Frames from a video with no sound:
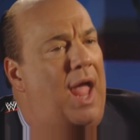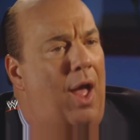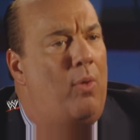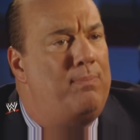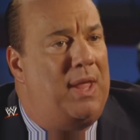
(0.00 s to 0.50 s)

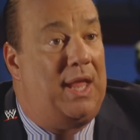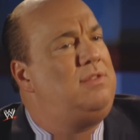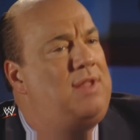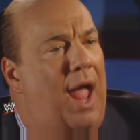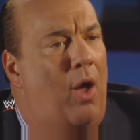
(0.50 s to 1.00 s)
Doubt me.
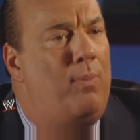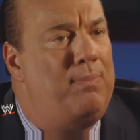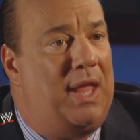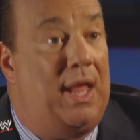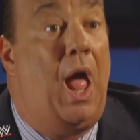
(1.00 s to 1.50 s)
Doubt
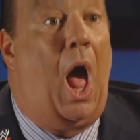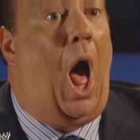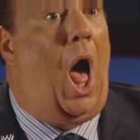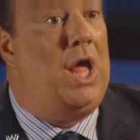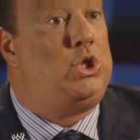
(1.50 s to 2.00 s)
me.
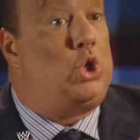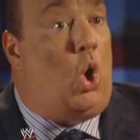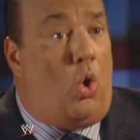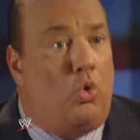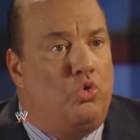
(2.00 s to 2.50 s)
I
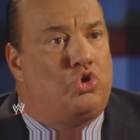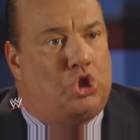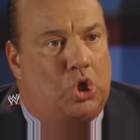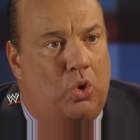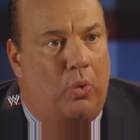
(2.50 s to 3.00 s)
told
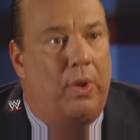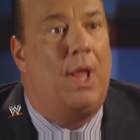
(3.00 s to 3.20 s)
you.